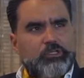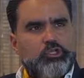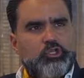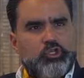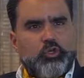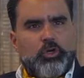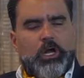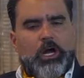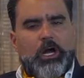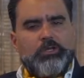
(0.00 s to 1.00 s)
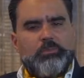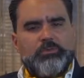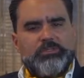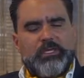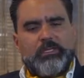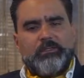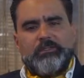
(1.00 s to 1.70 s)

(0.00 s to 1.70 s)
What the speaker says: sure 100%